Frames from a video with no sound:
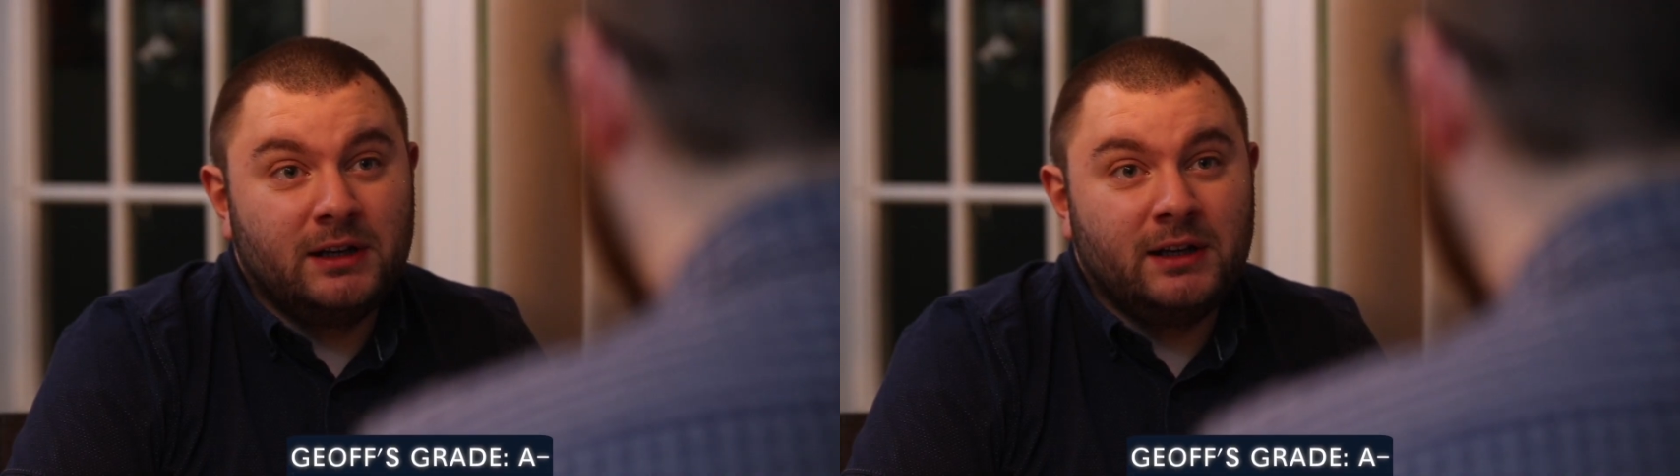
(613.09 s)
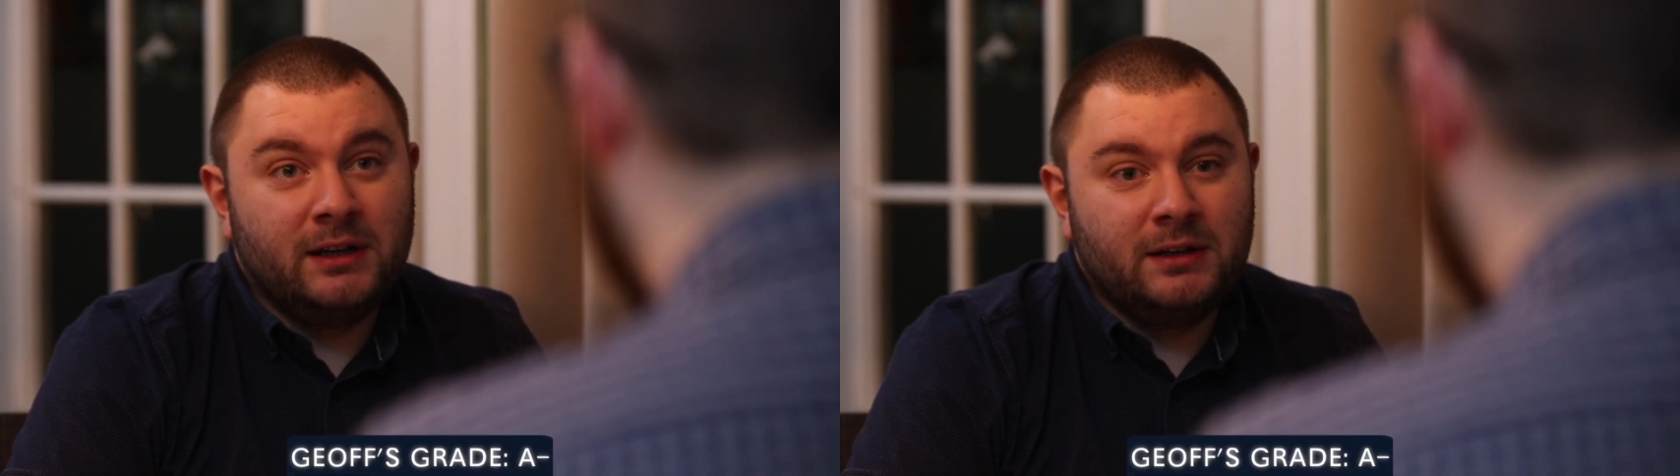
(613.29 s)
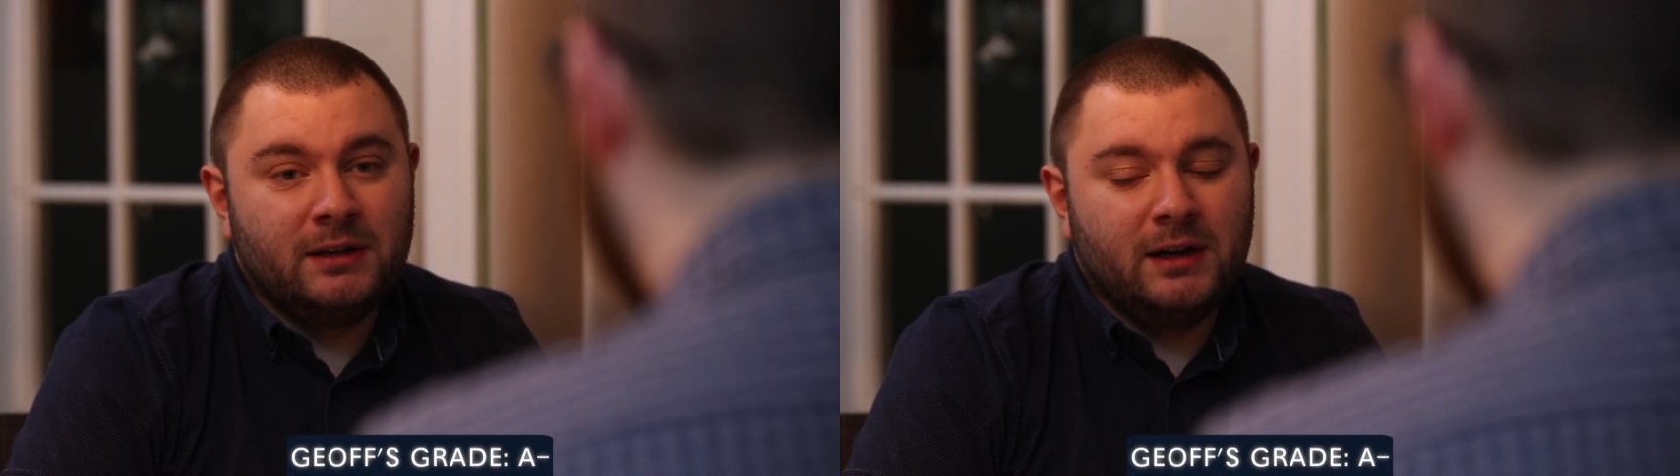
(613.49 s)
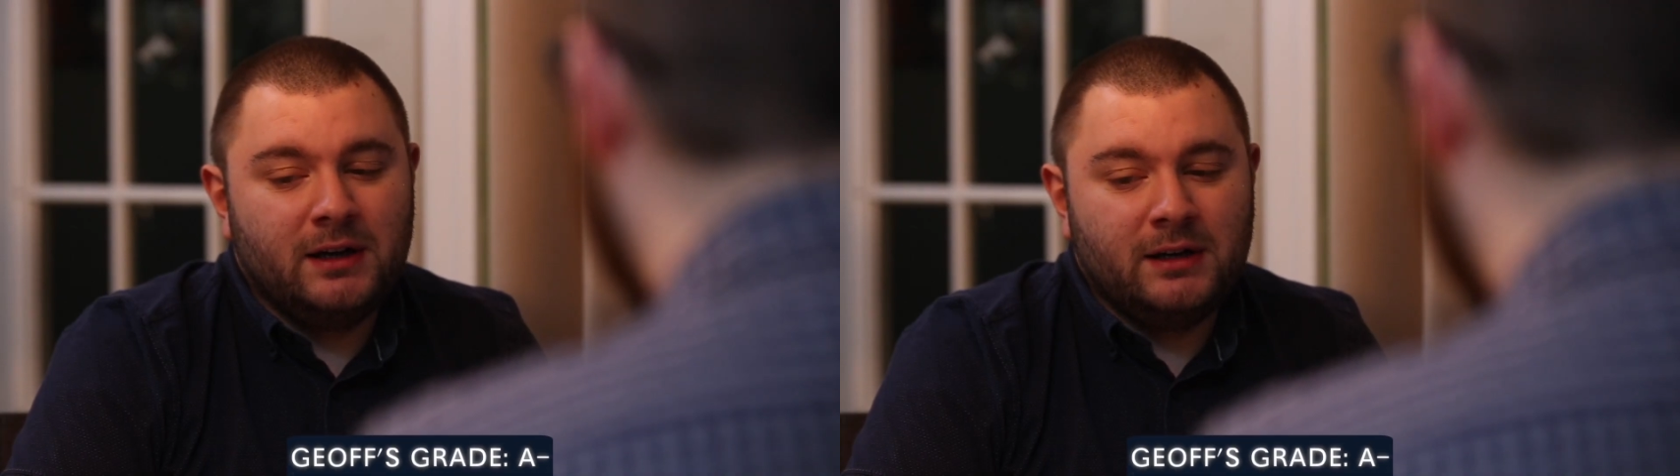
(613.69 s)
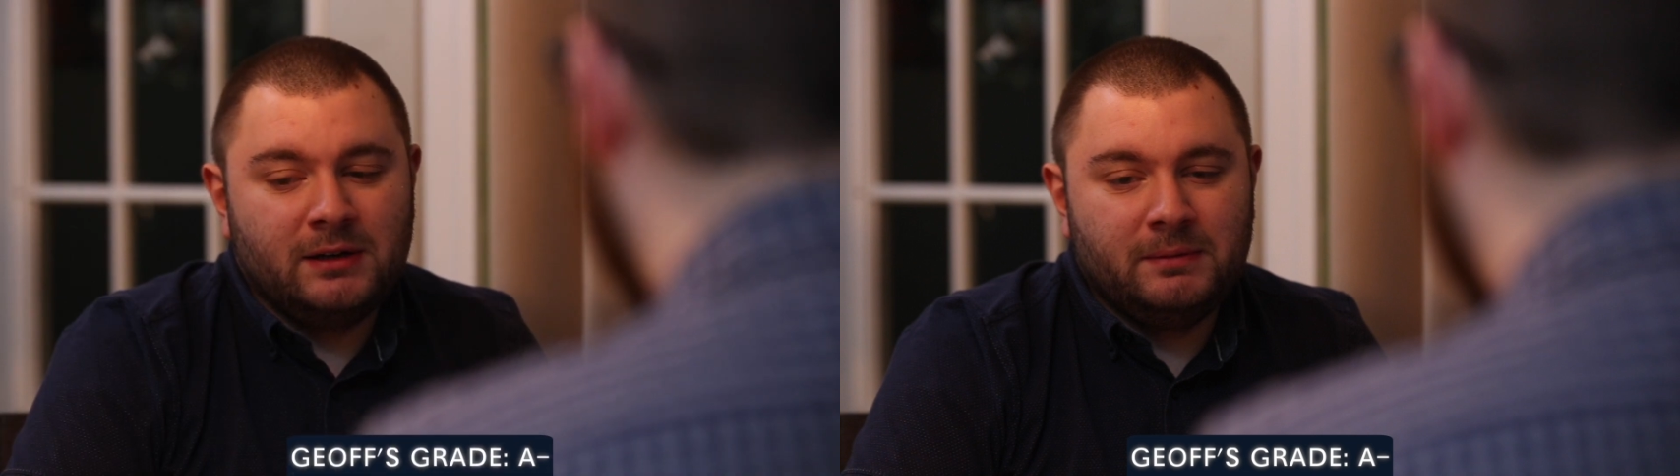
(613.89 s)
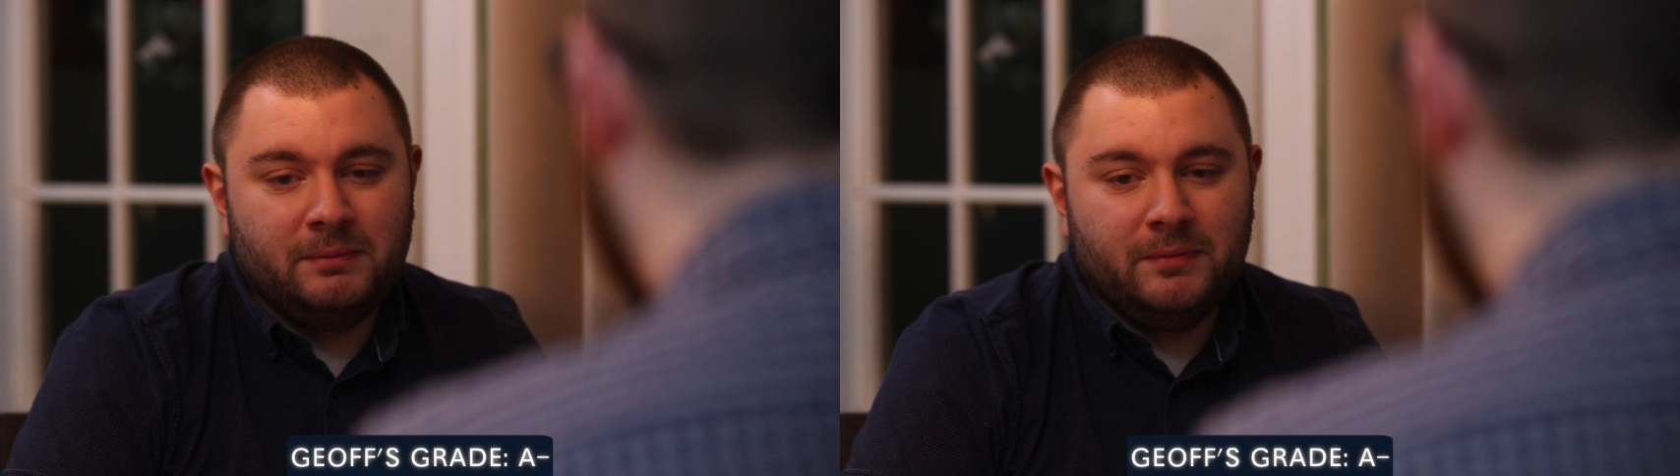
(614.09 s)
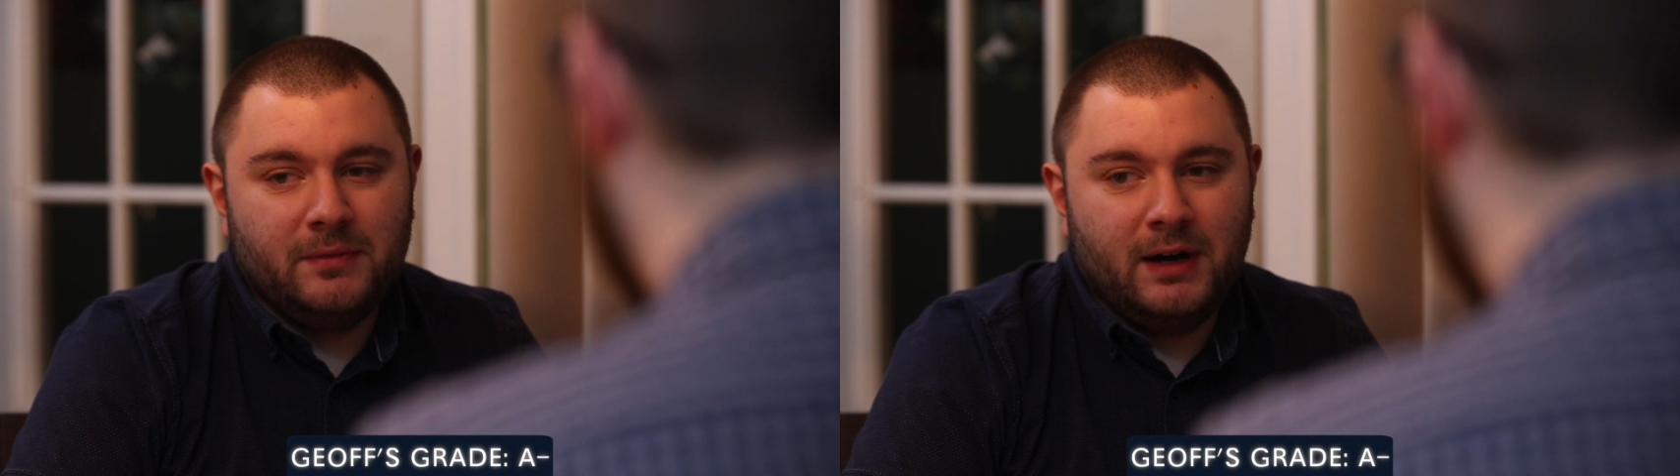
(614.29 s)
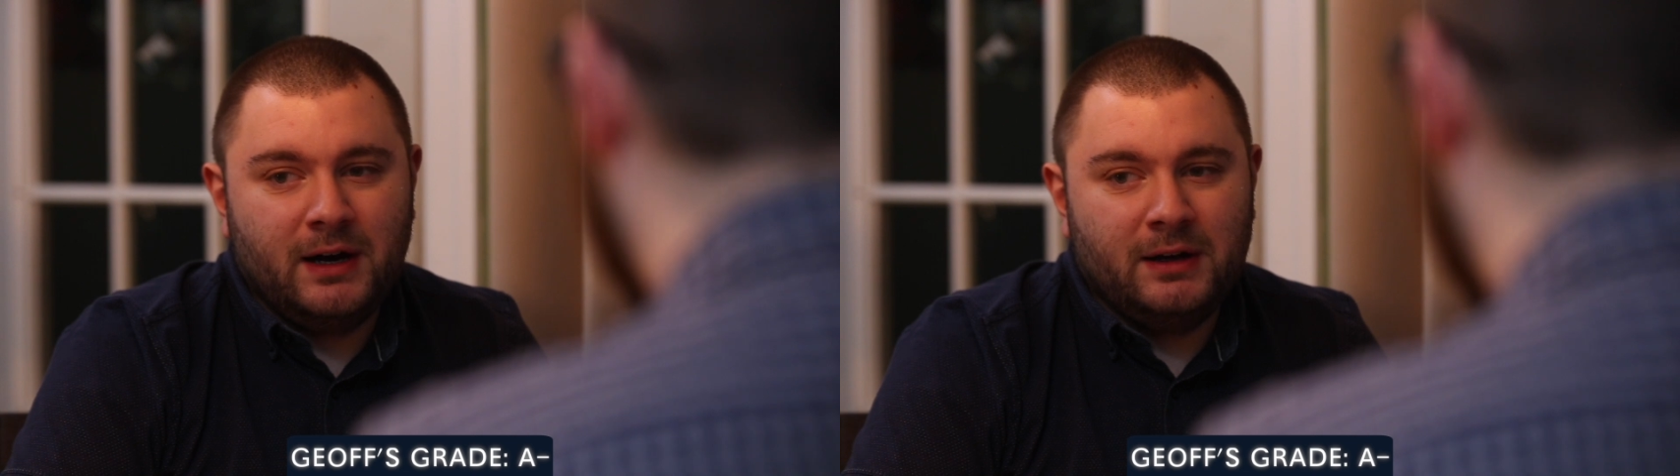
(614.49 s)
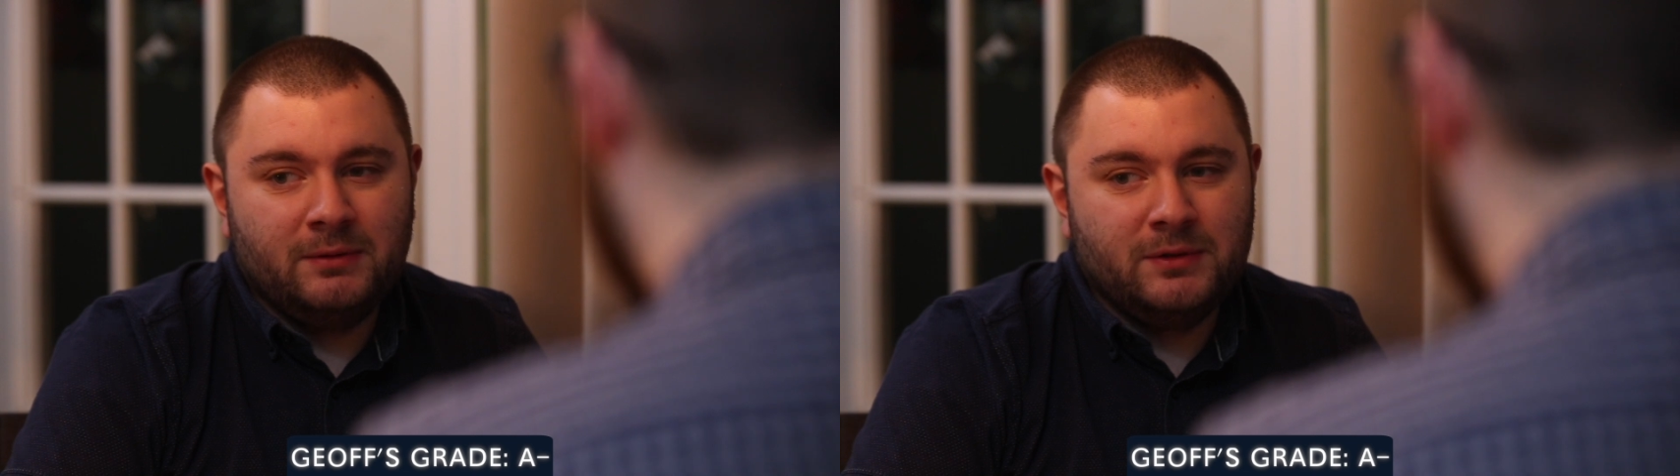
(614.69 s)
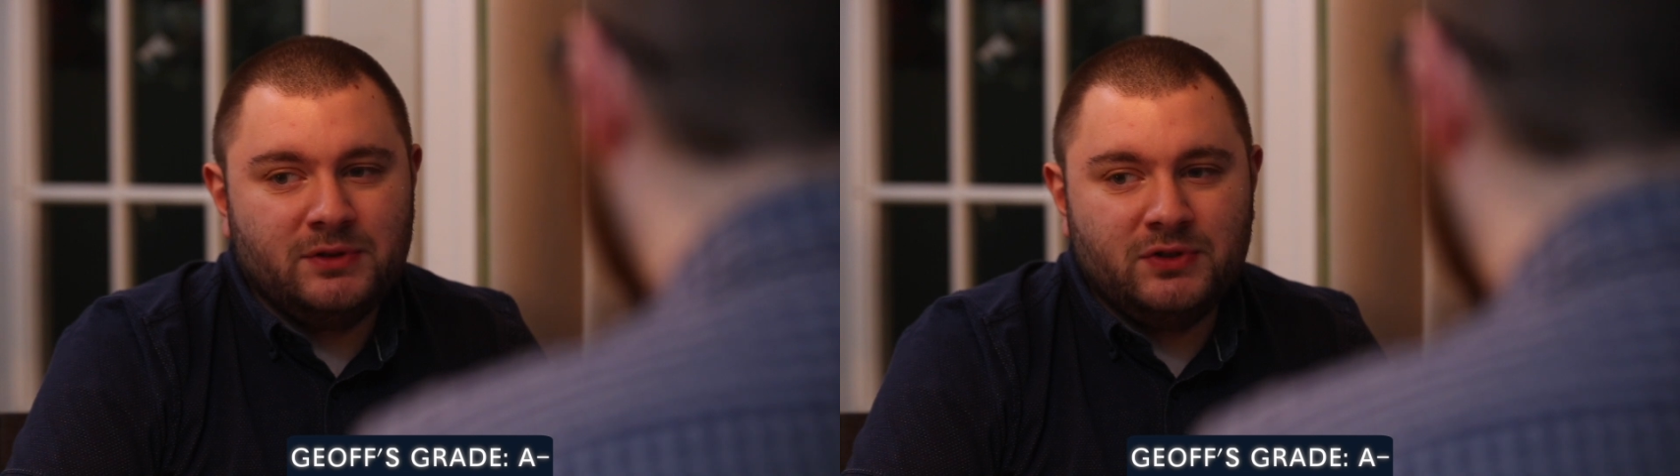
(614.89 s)
And I
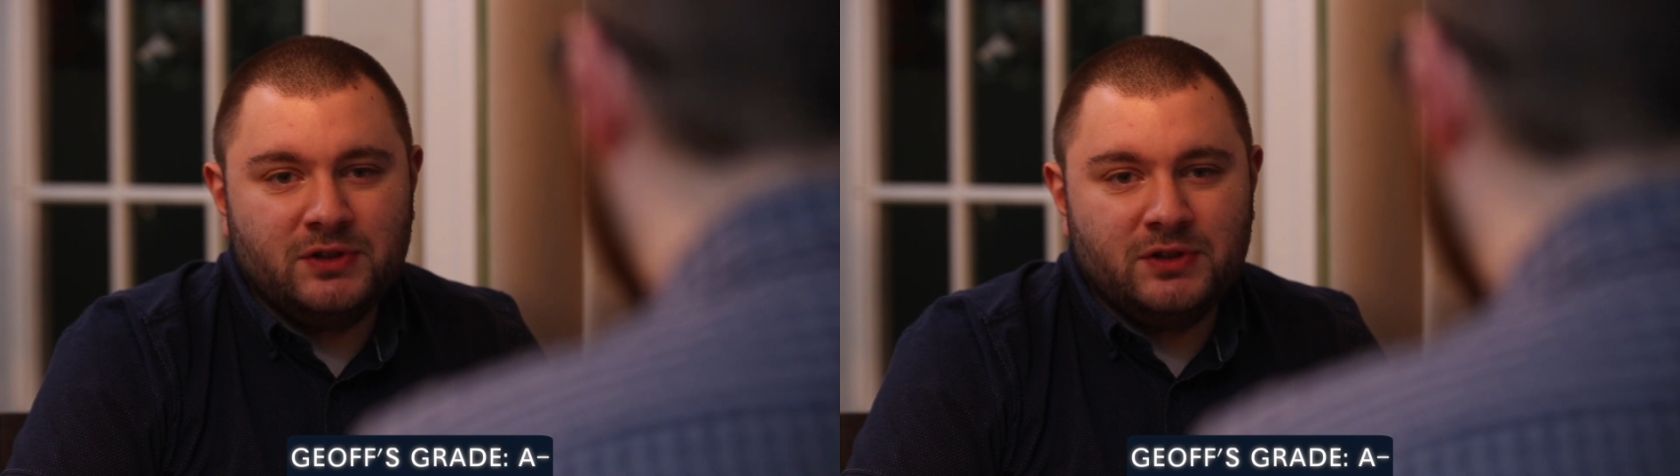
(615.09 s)
was